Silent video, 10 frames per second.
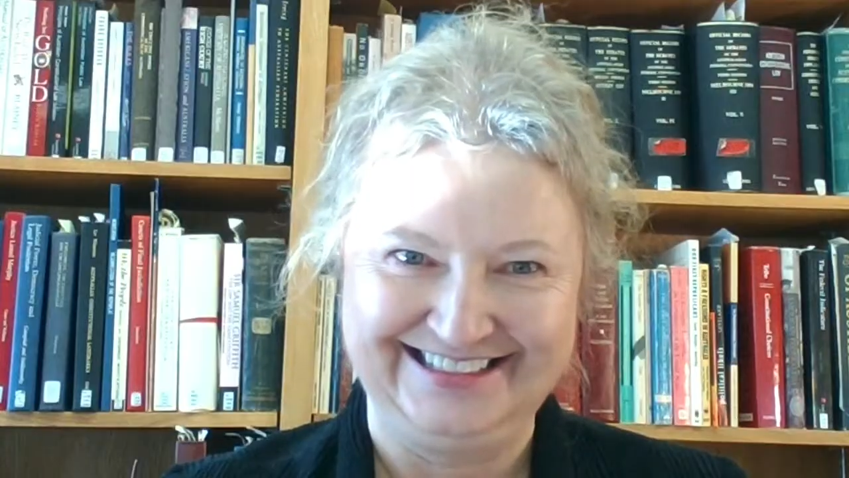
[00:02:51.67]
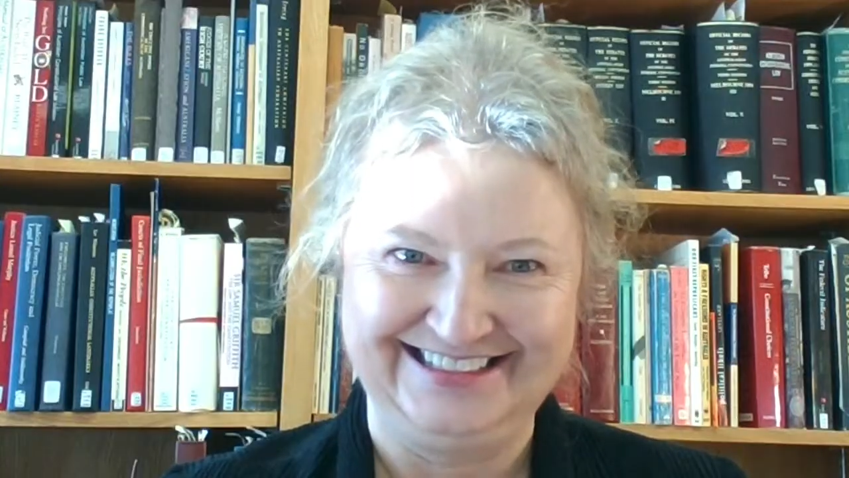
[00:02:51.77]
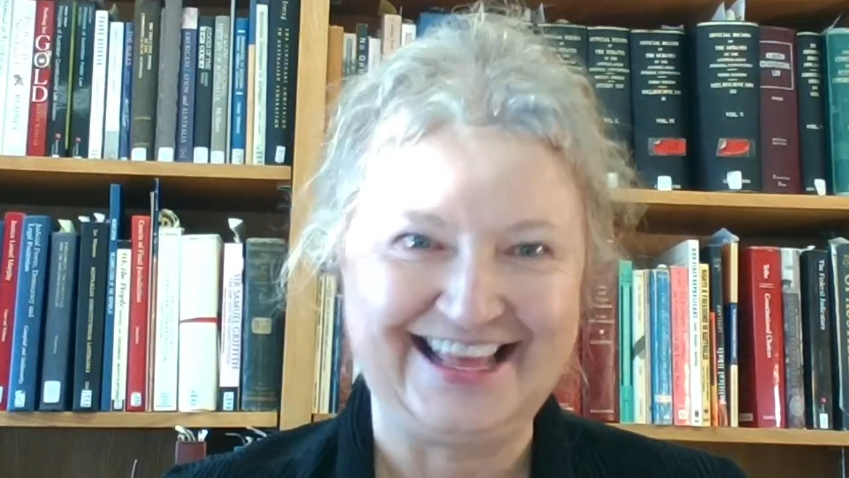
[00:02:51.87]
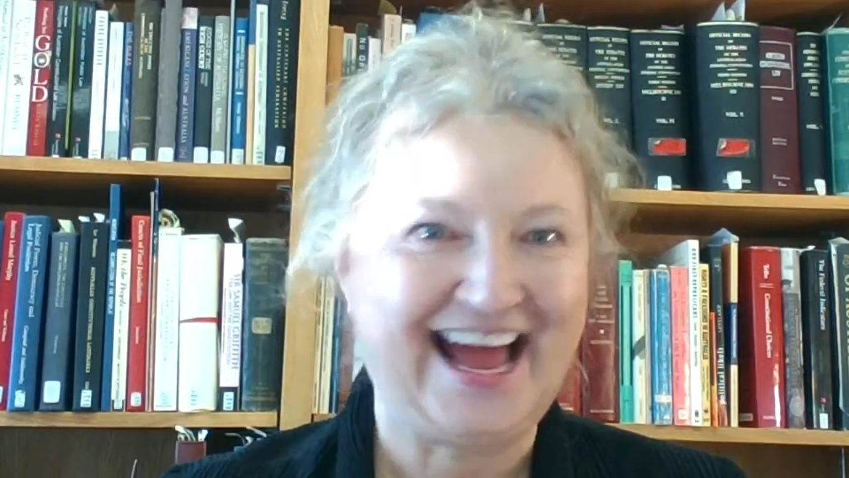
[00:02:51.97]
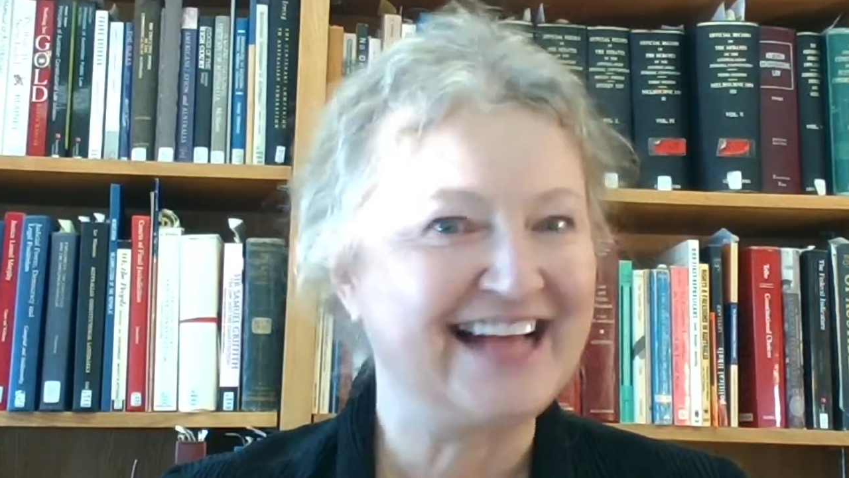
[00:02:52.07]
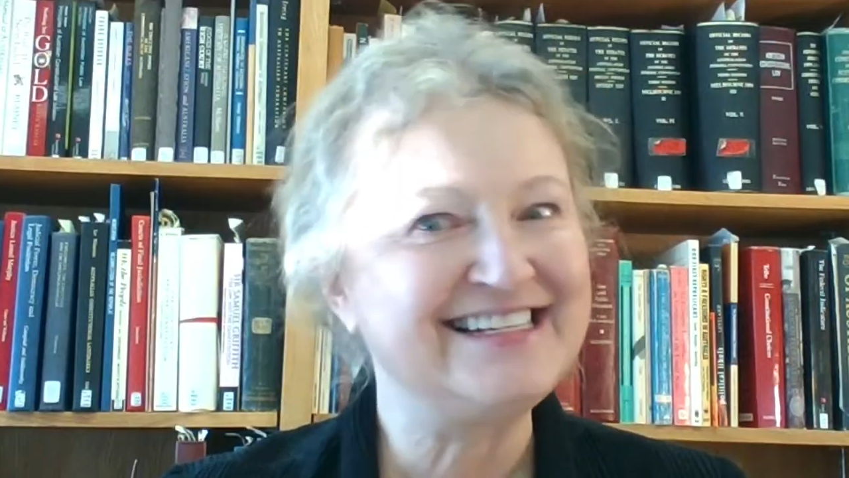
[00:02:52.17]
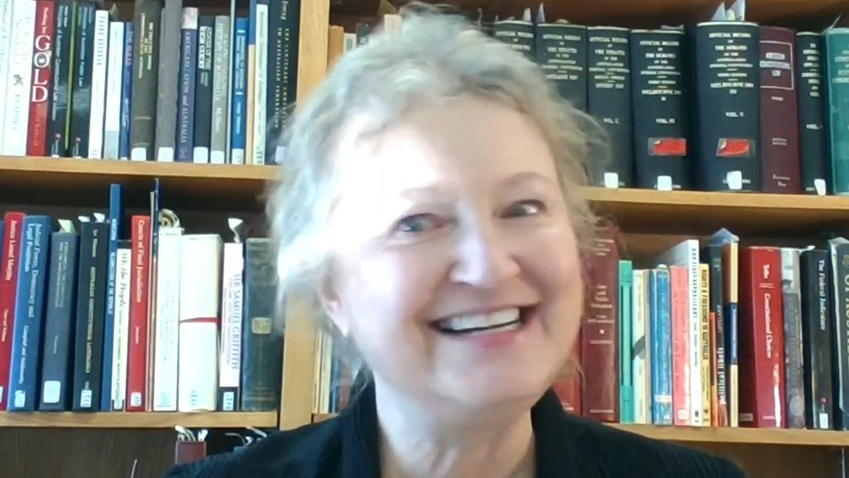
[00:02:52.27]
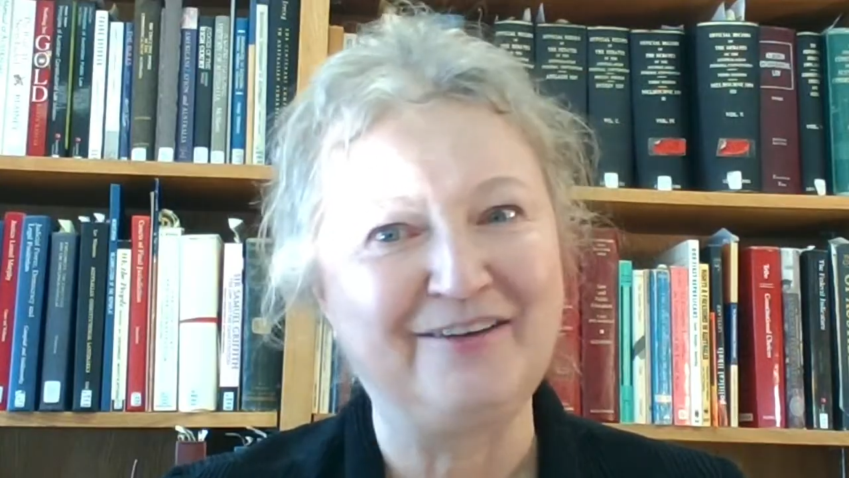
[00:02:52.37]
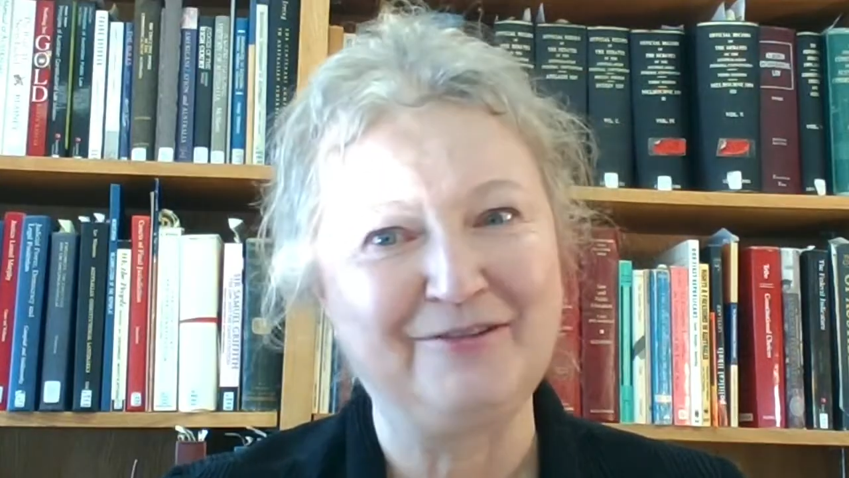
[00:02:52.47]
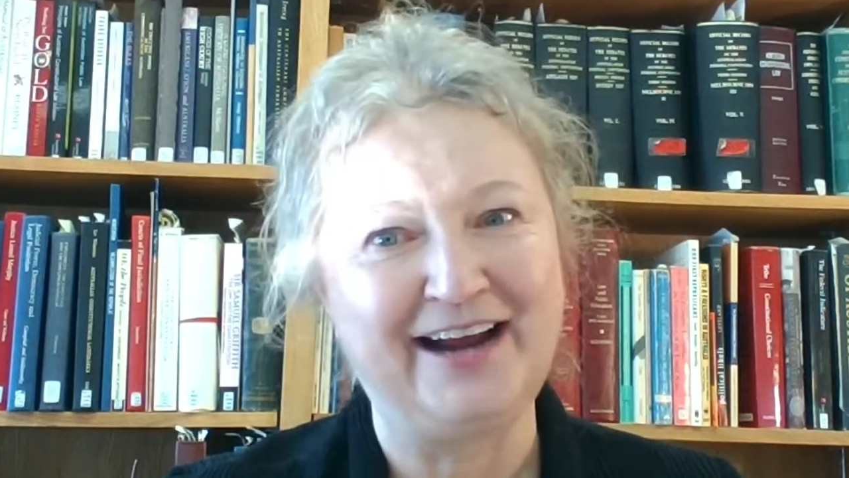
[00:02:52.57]
That's
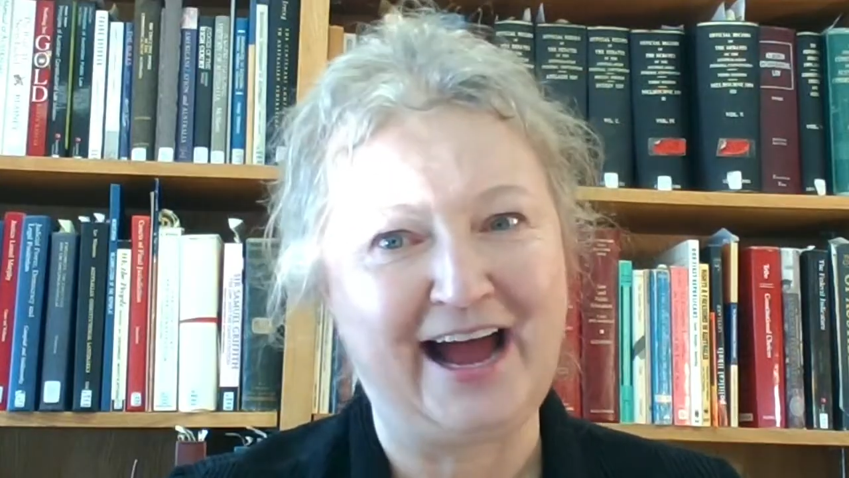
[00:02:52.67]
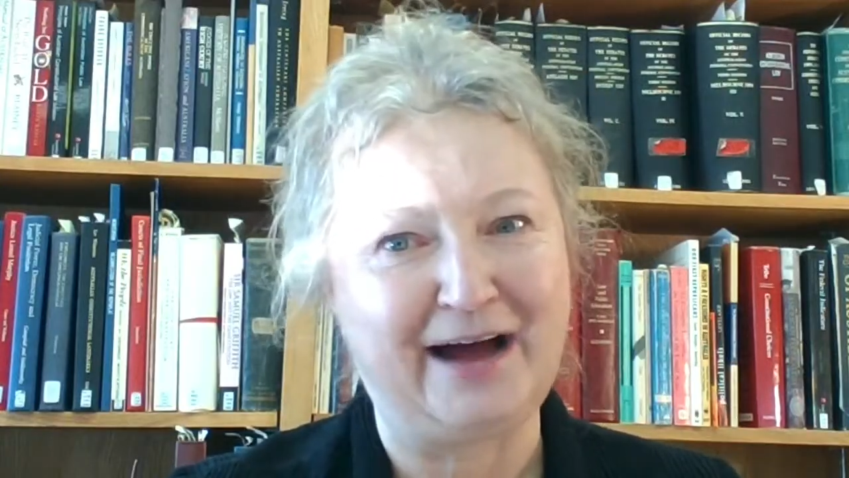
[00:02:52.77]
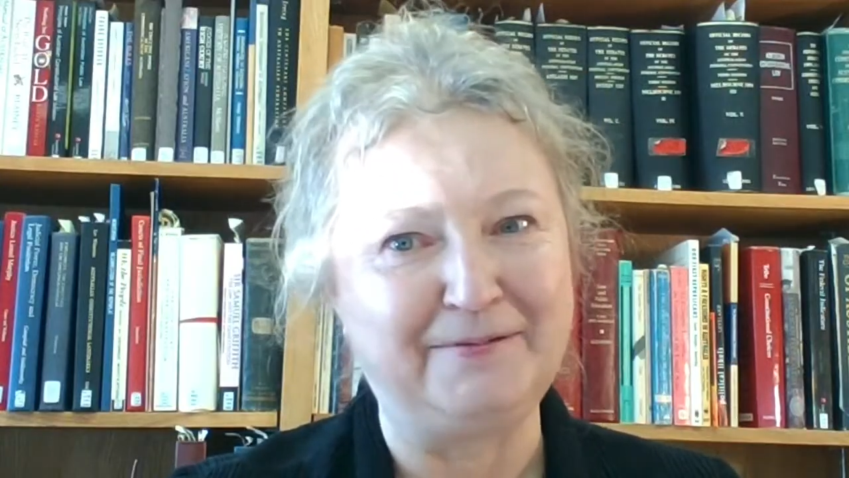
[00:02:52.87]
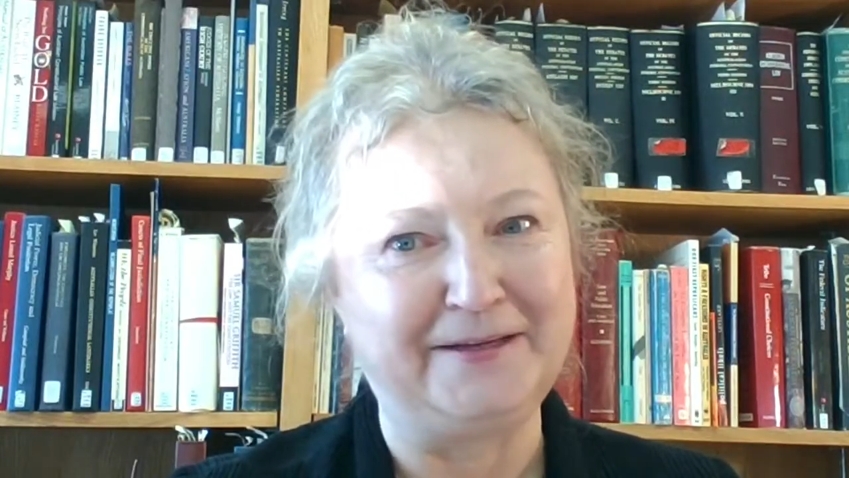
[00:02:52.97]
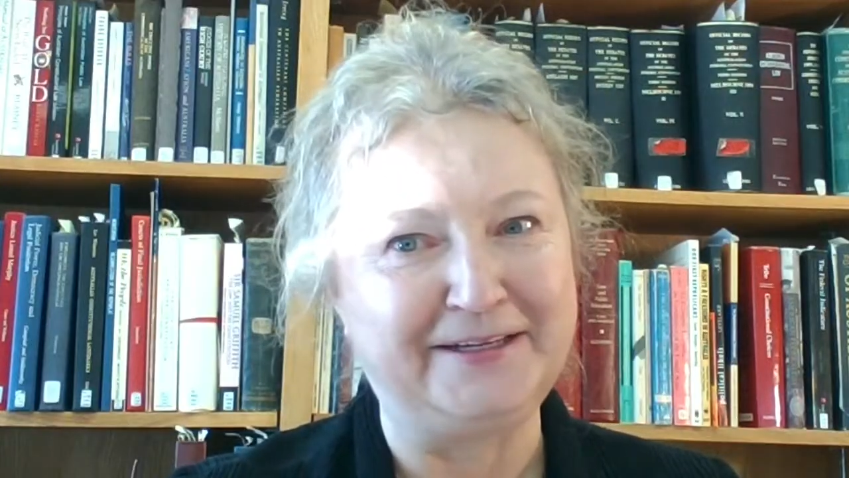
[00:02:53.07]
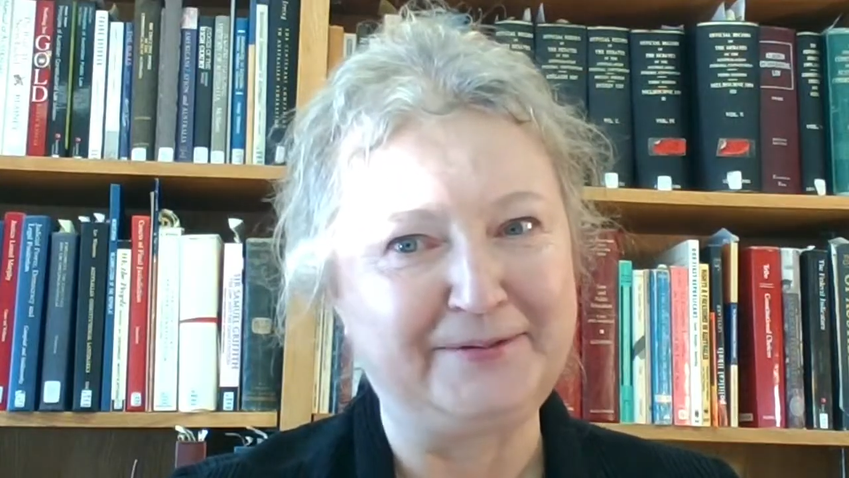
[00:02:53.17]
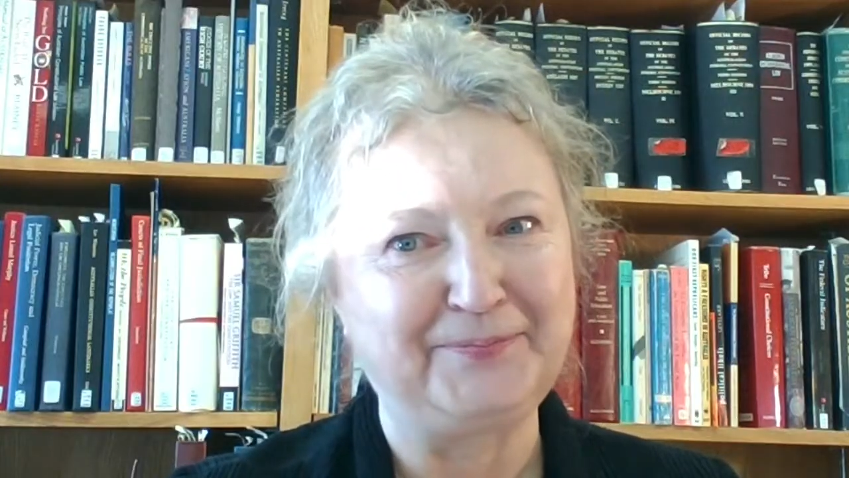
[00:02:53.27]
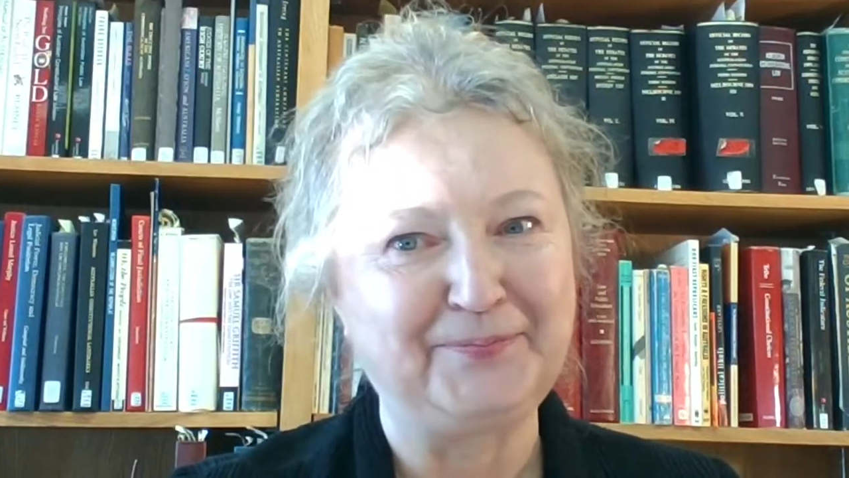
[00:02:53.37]
not what happened.